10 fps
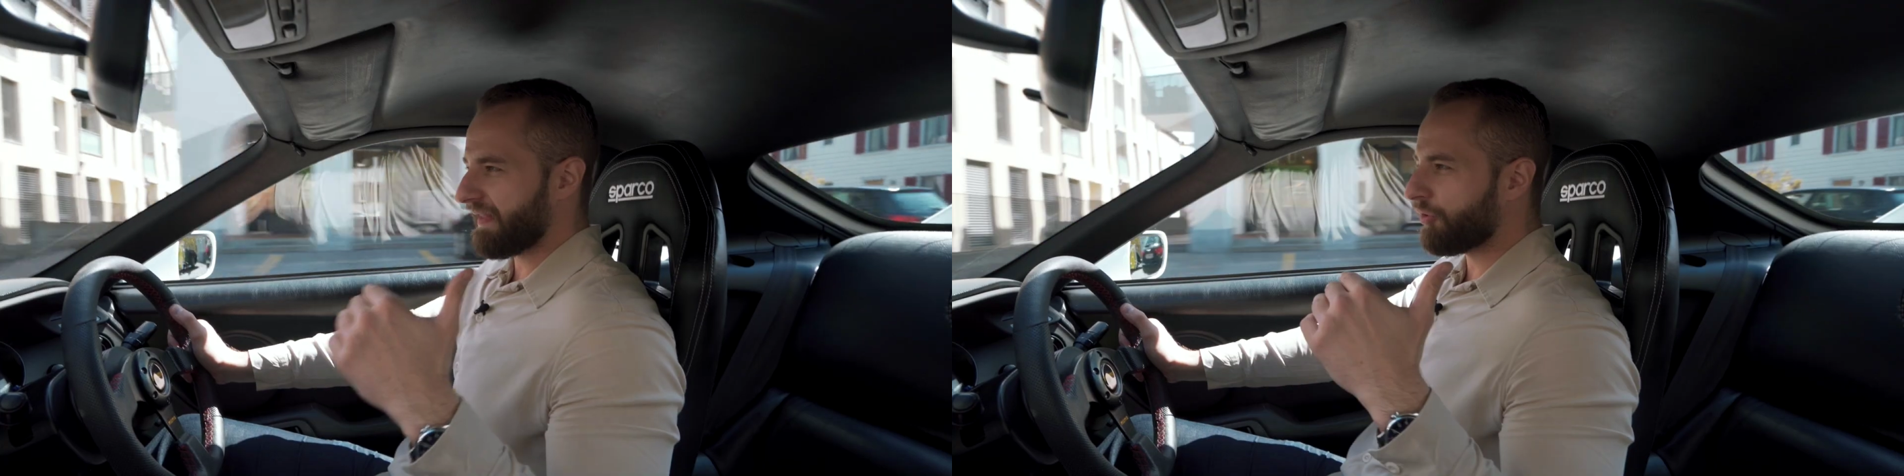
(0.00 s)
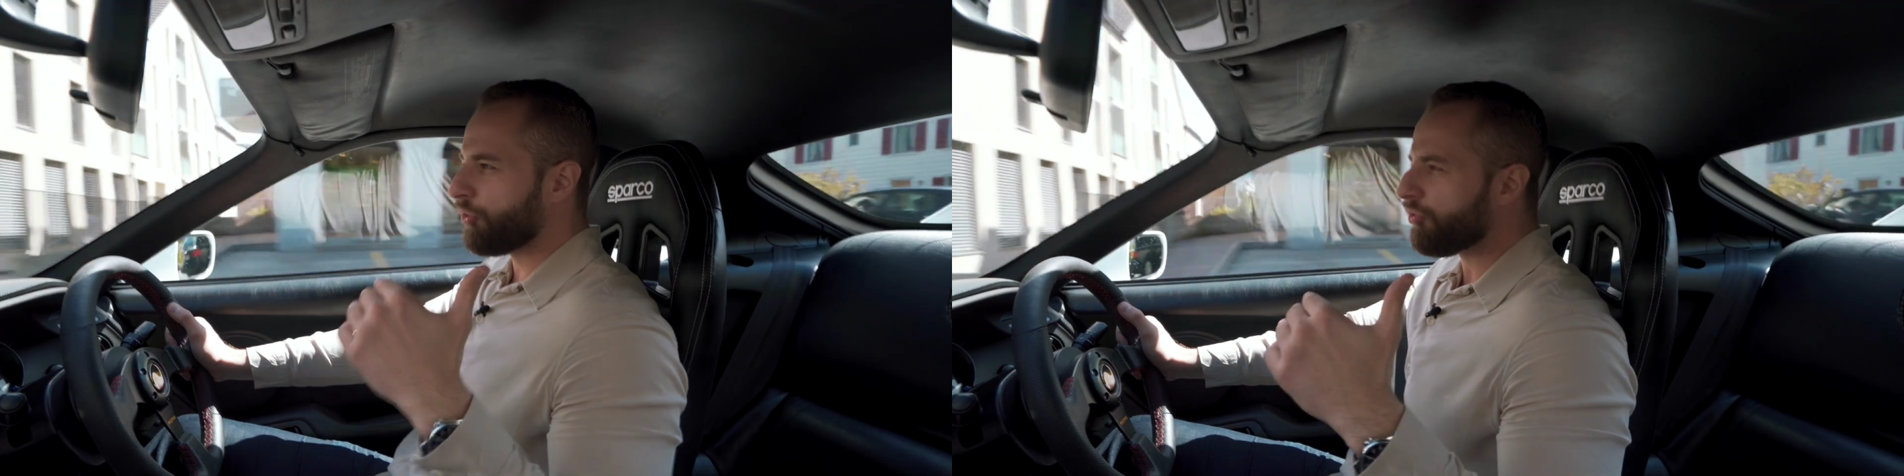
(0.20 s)

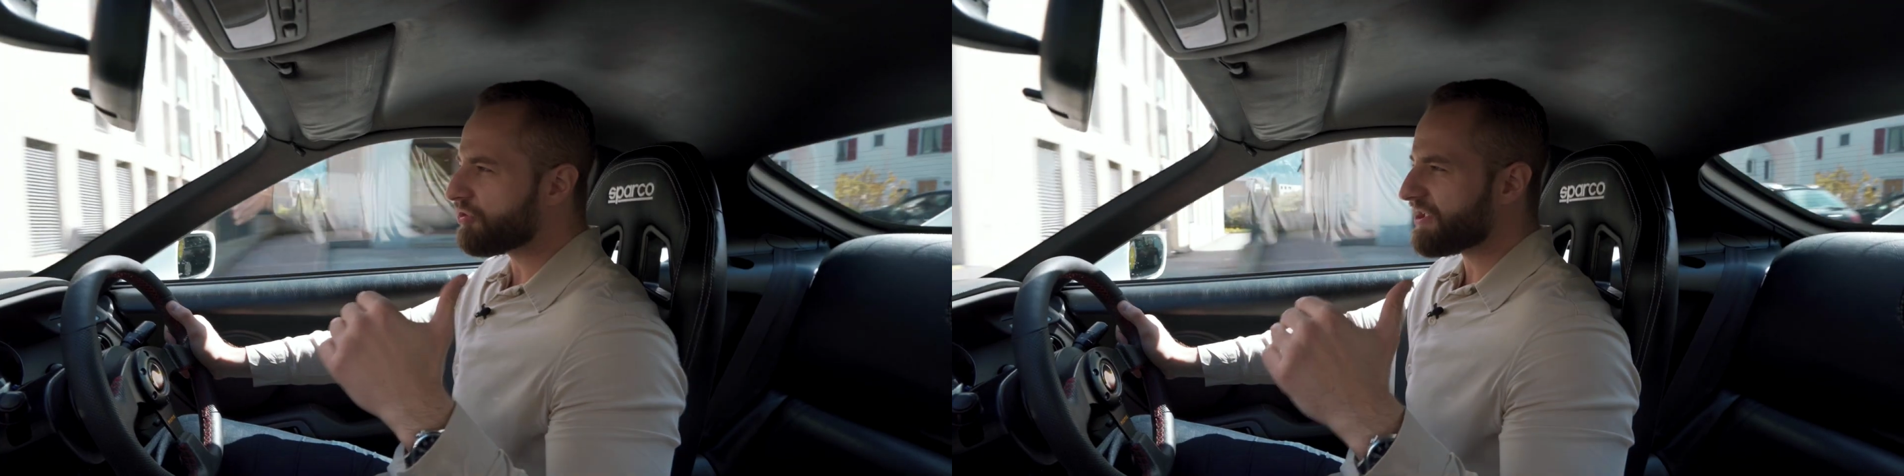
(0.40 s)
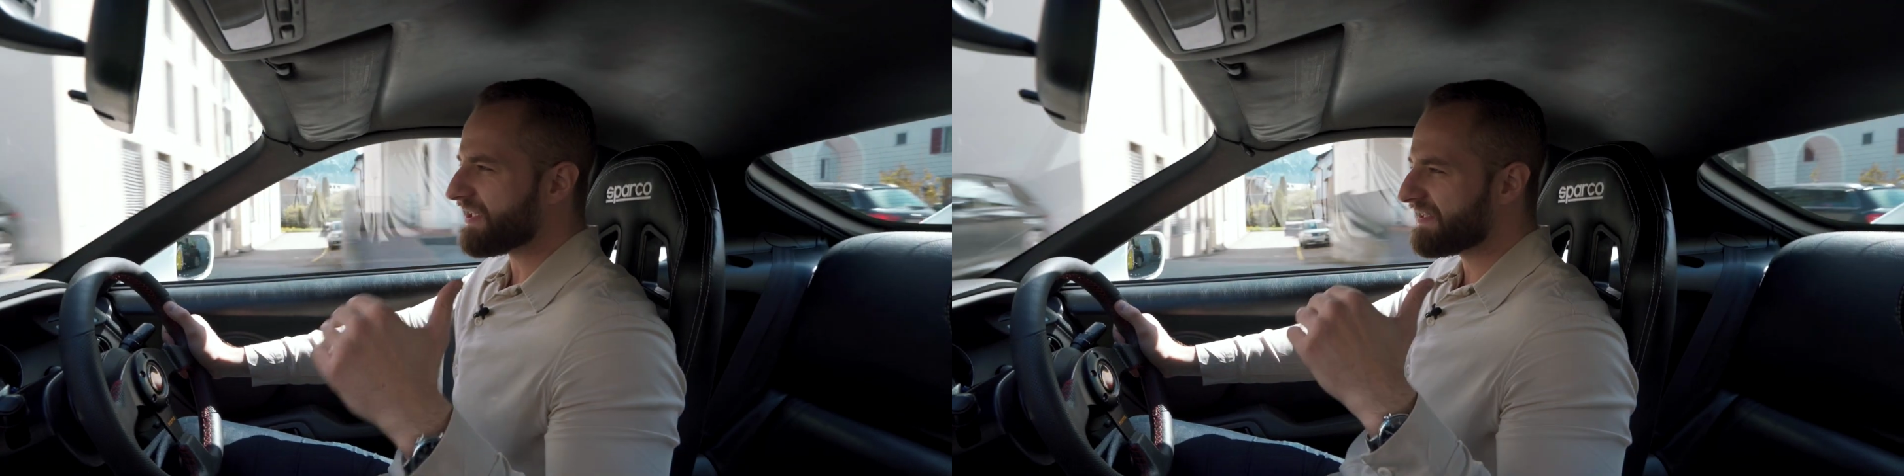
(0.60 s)
a
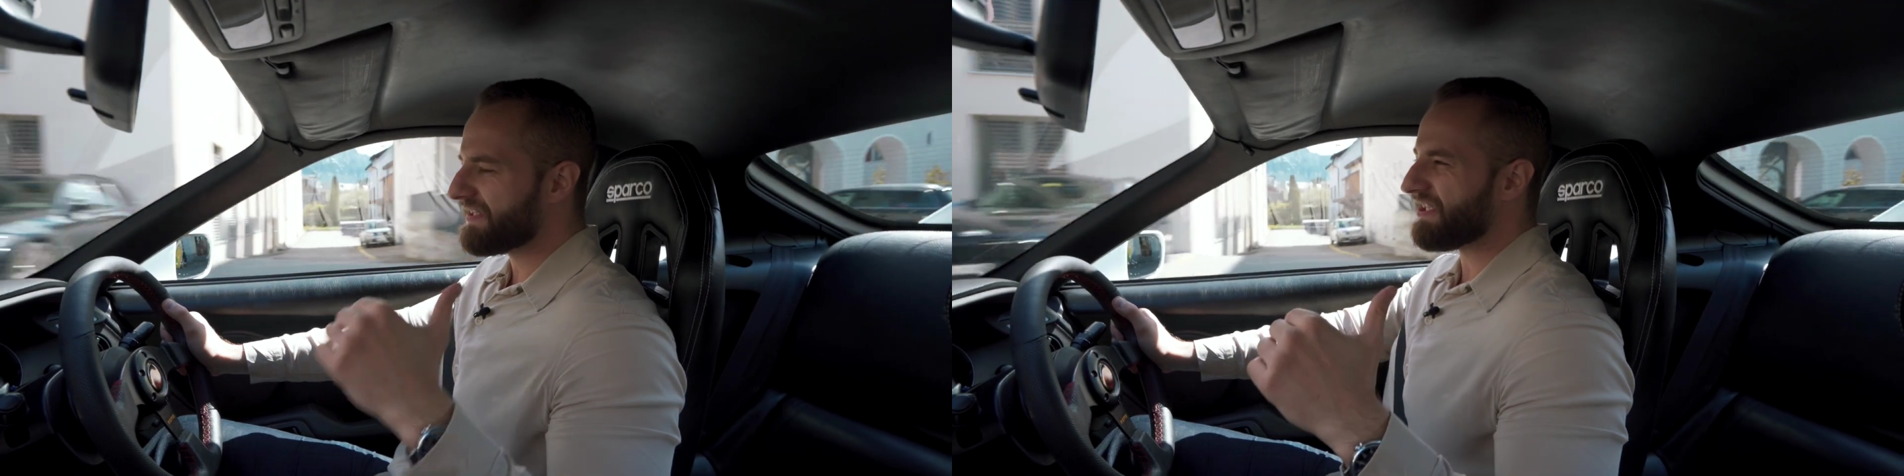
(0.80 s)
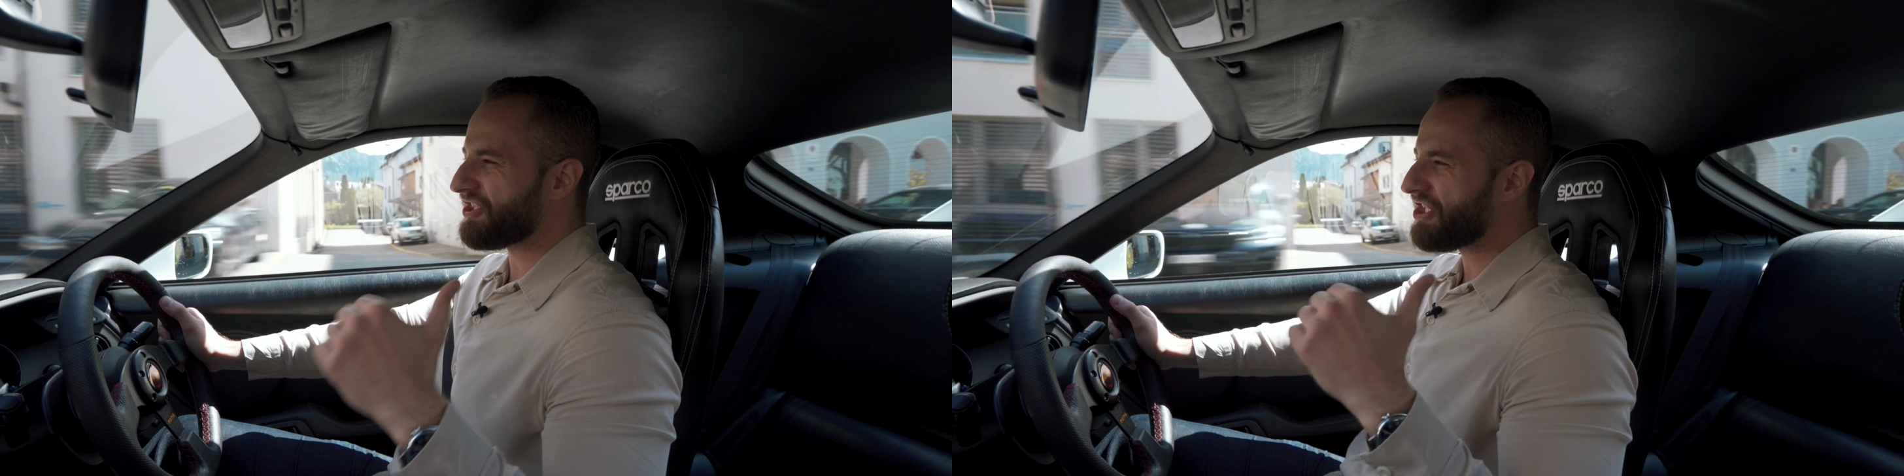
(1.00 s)

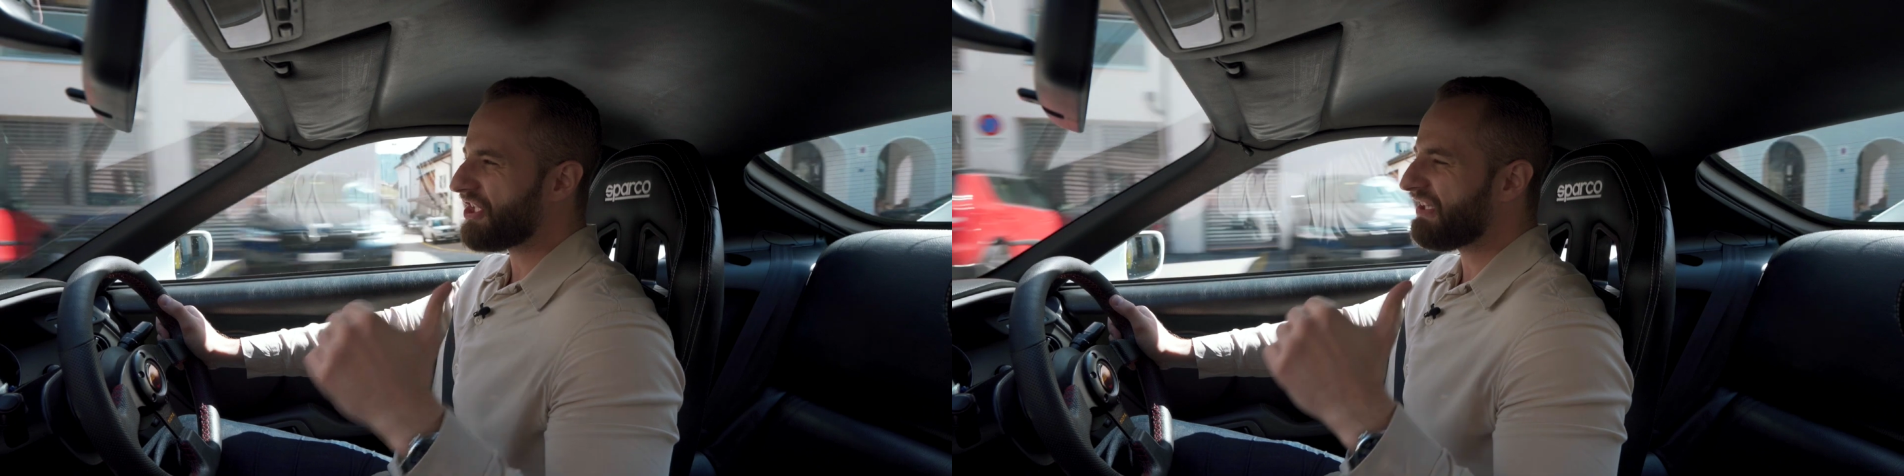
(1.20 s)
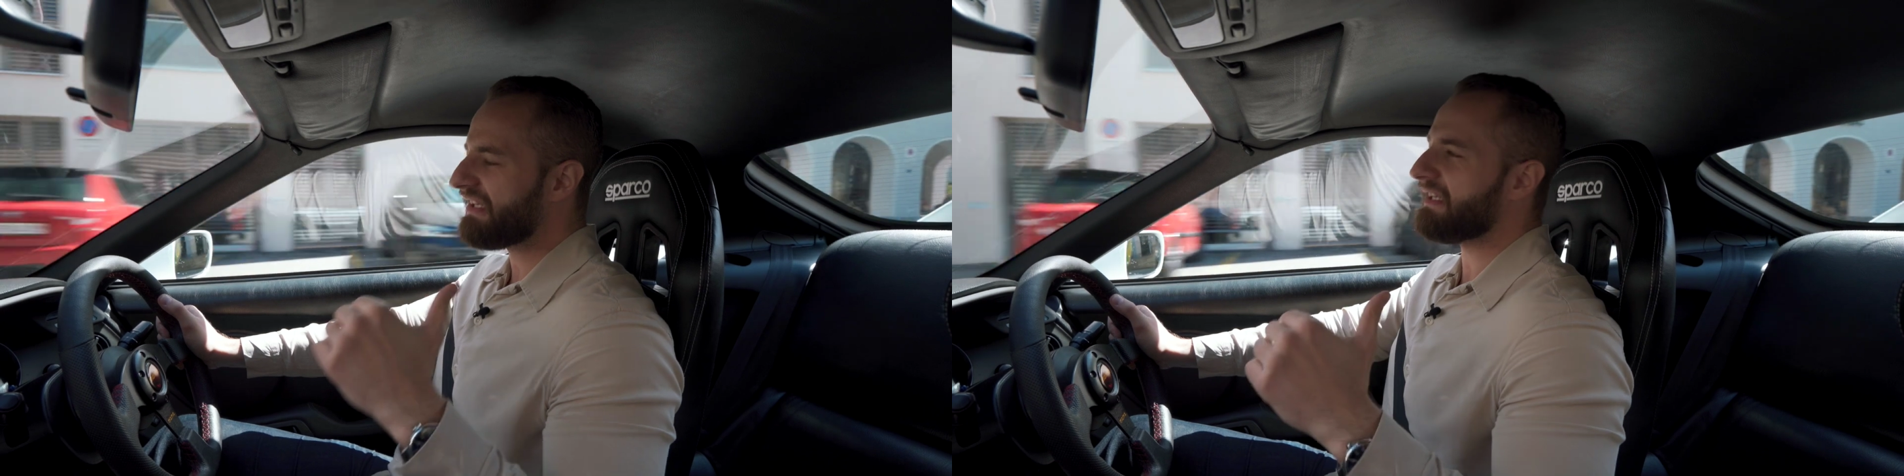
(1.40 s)

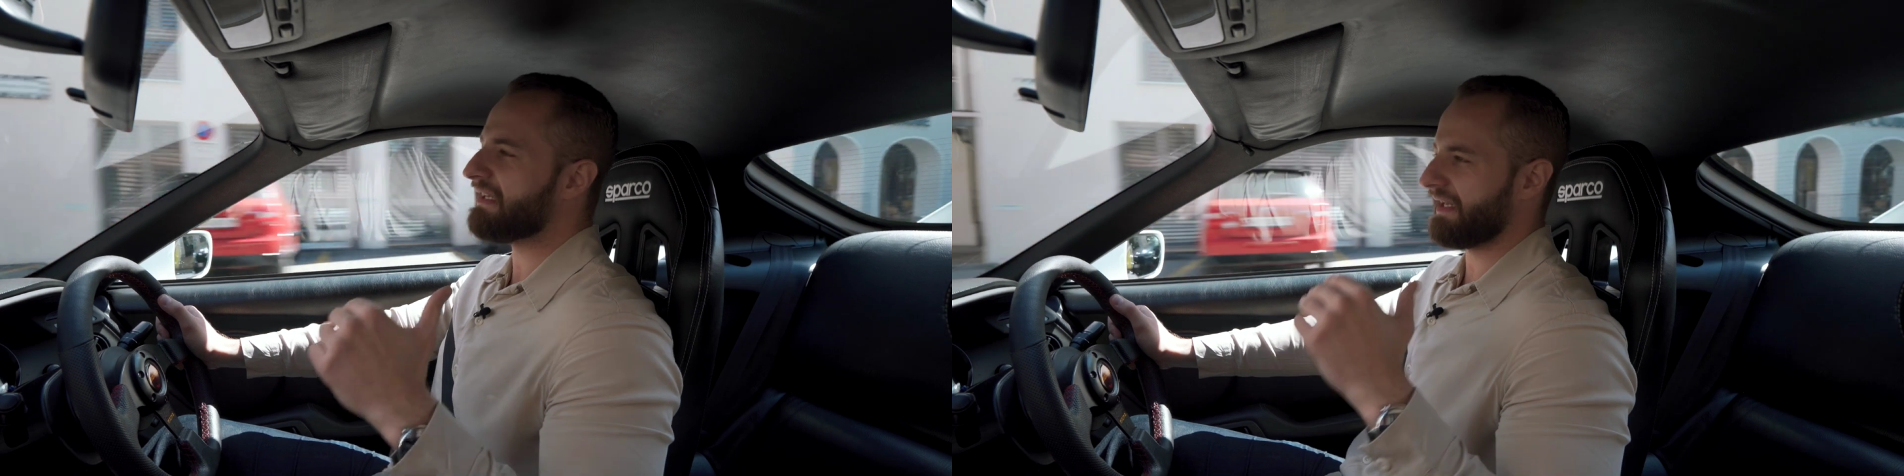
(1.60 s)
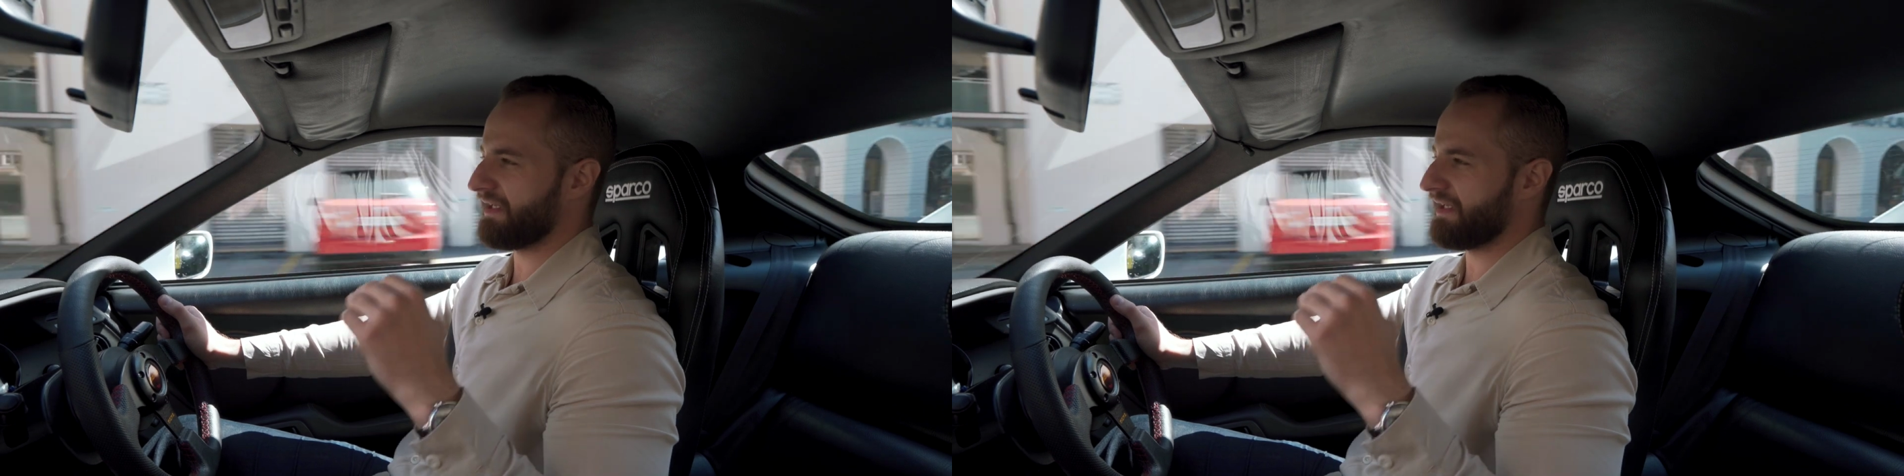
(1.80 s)
2JZ-GTE